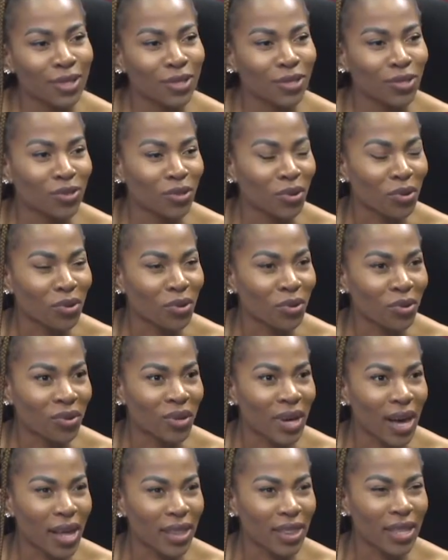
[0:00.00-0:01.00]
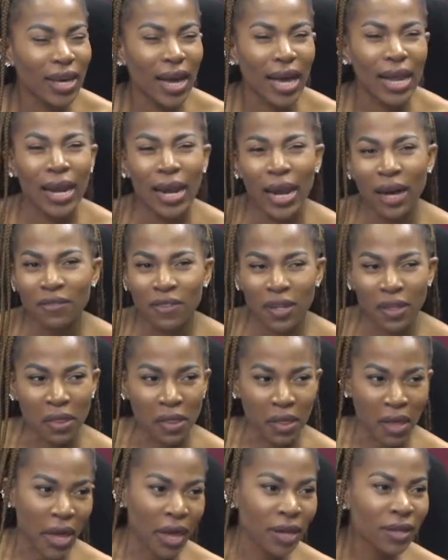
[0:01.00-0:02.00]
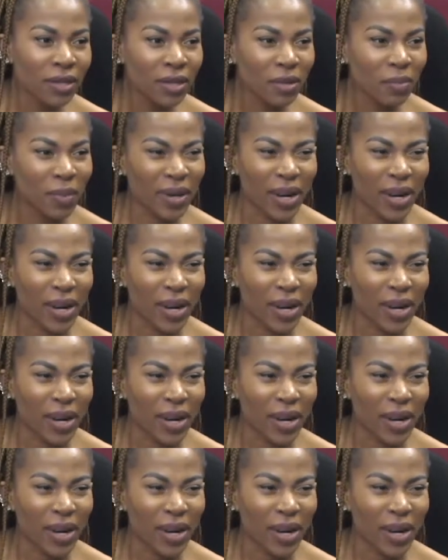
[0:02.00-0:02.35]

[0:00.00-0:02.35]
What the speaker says: So I think I loved it then,